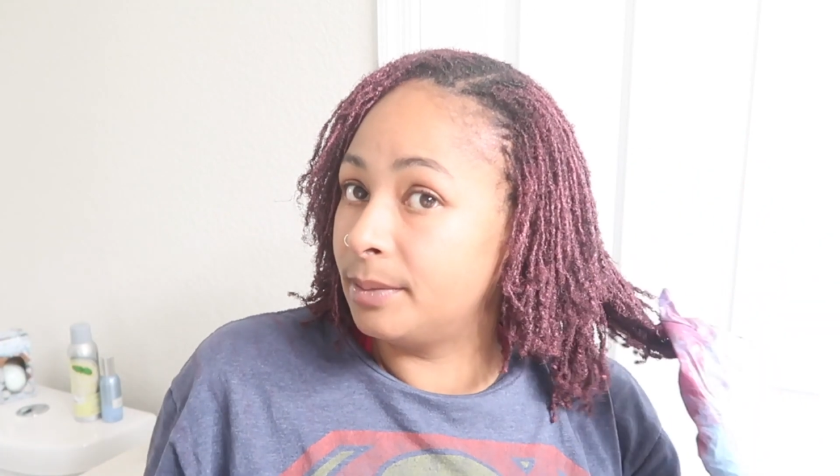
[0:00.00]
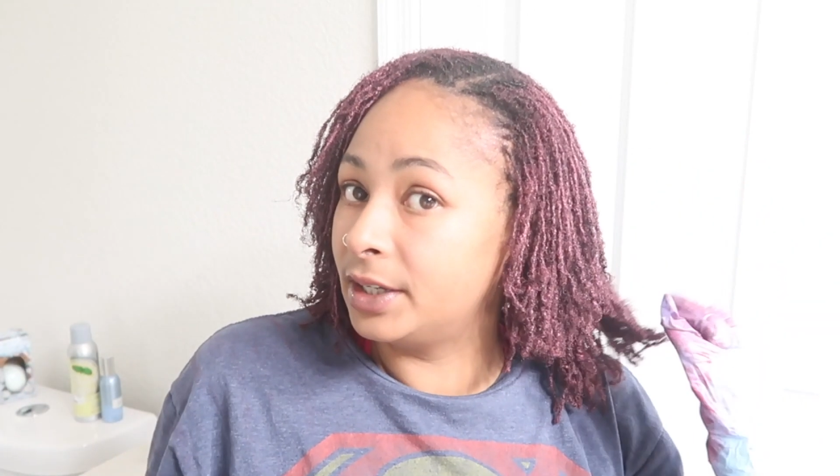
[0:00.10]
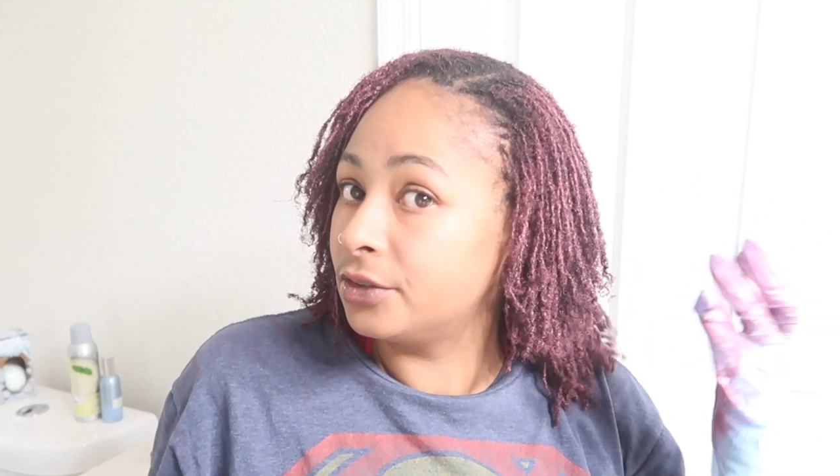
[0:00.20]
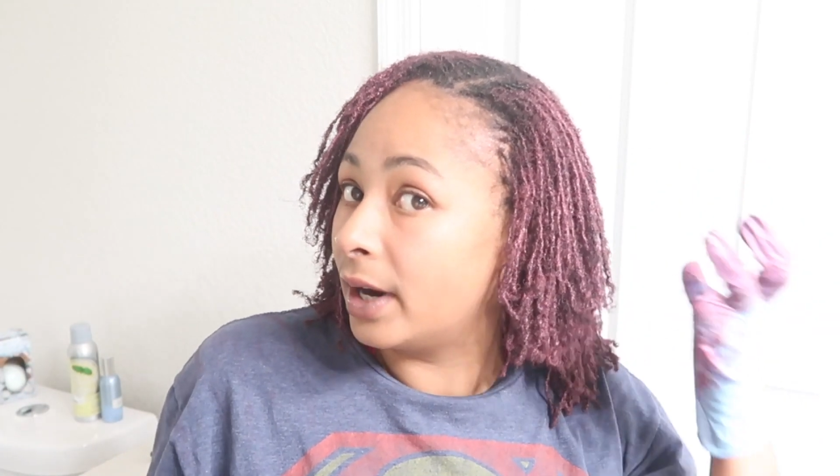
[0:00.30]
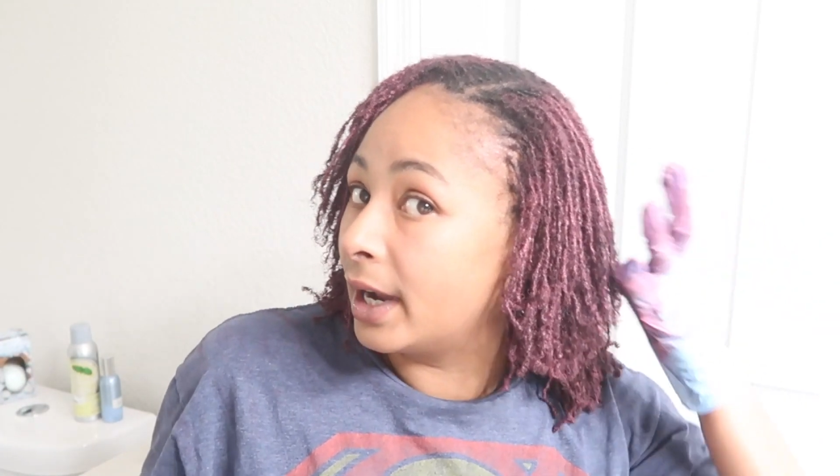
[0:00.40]
make
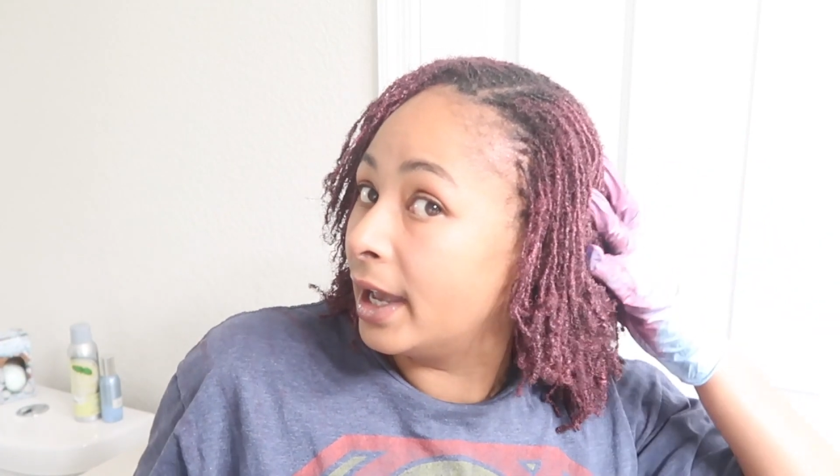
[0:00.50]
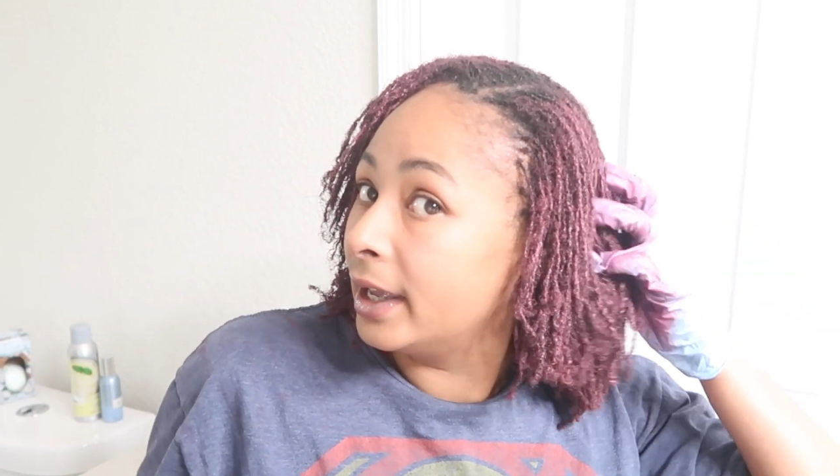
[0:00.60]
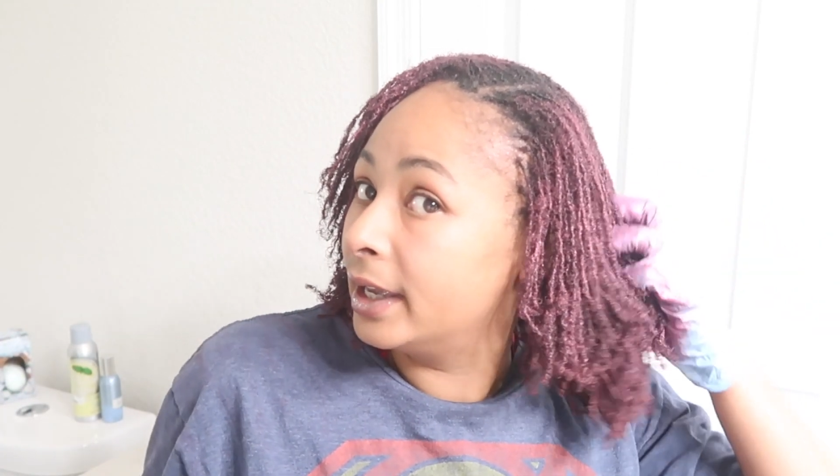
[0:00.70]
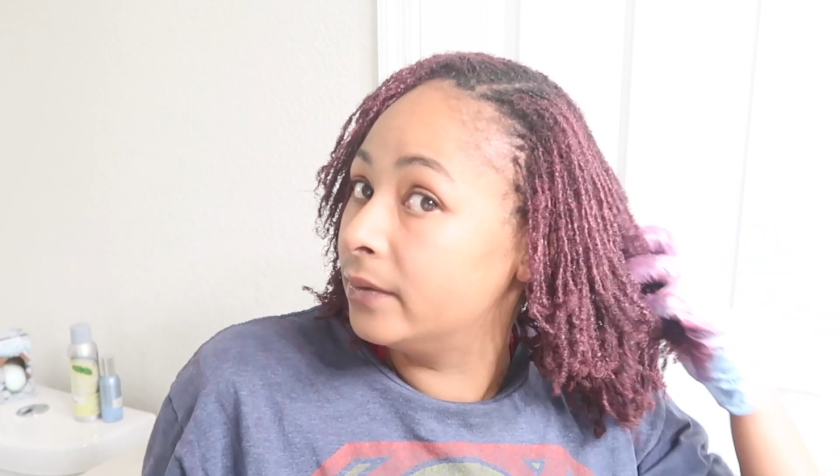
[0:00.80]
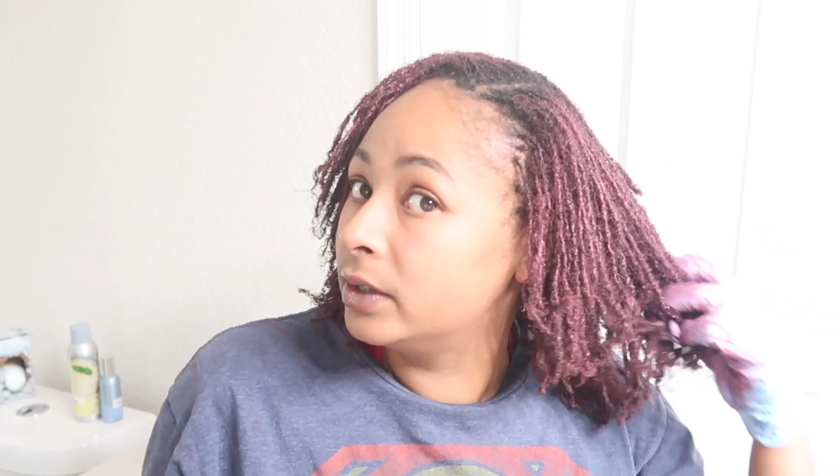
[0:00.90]
sure I
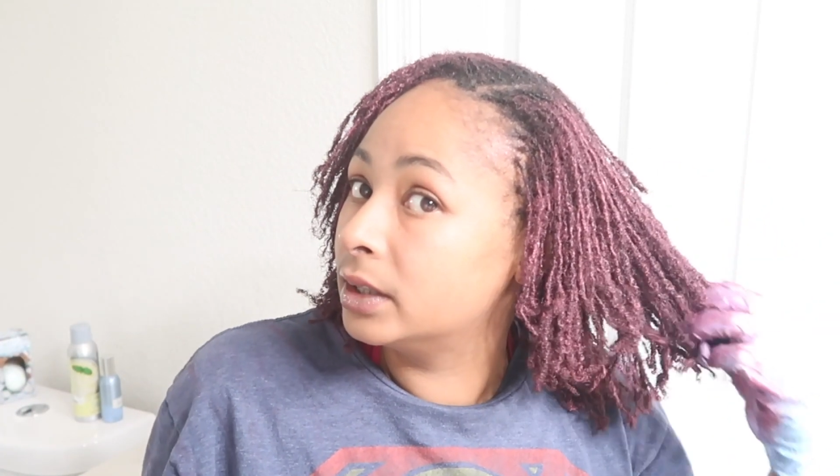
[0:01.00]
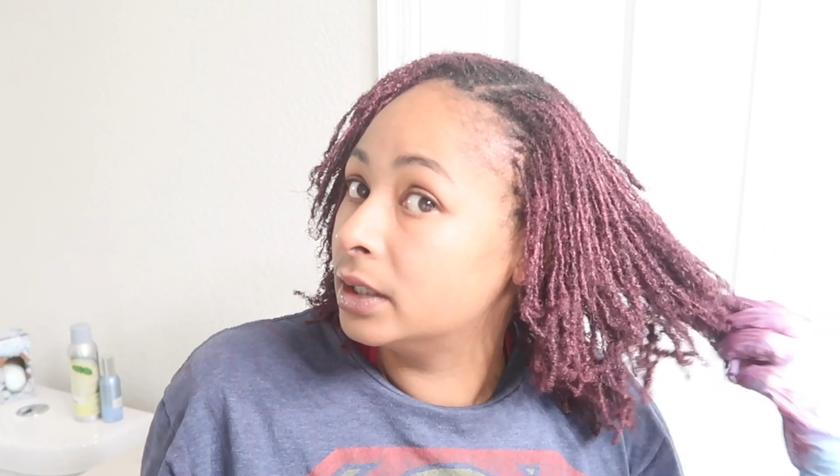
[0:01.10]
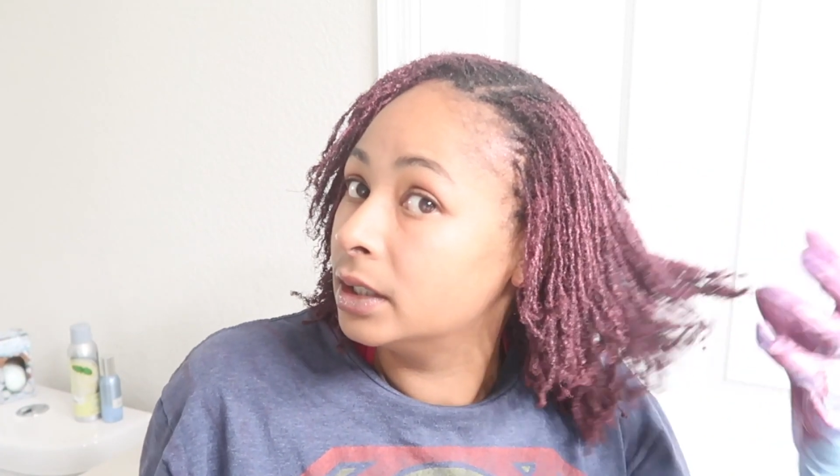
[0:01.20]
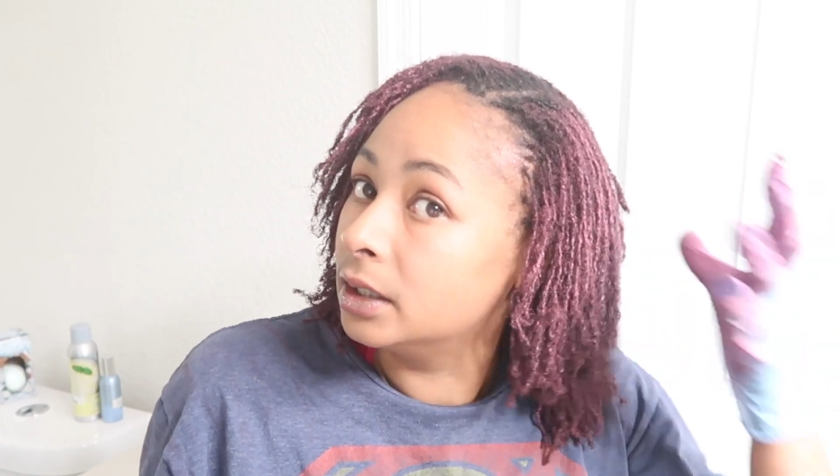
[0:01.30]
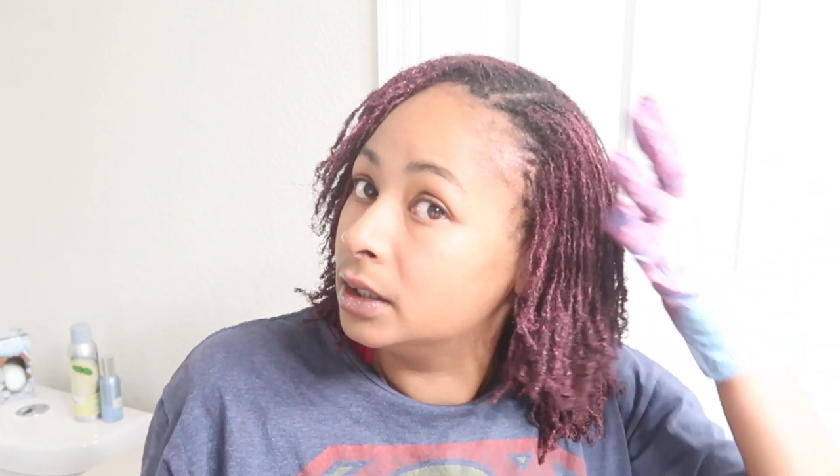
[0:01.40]
got
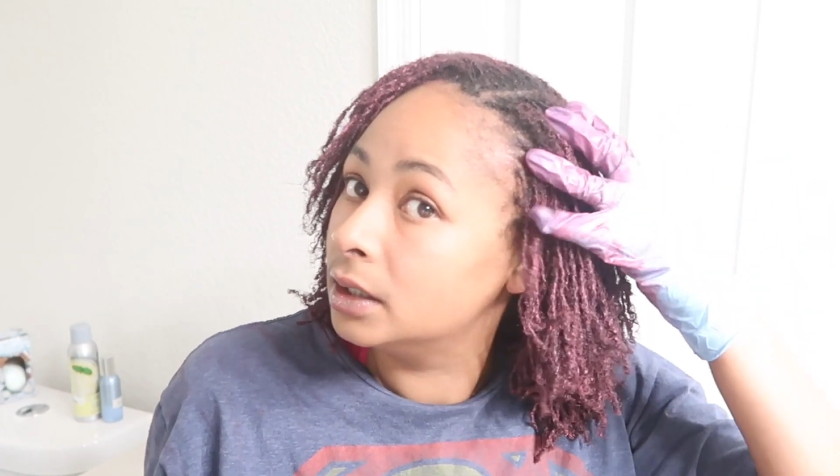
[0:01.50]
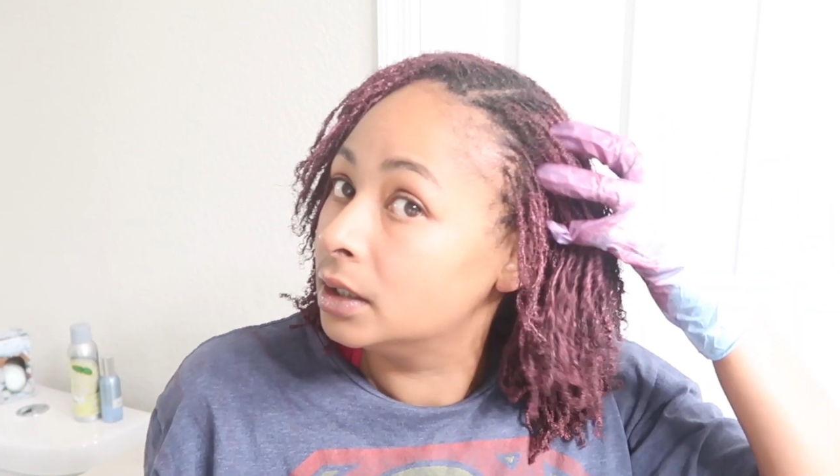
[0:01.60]
everything.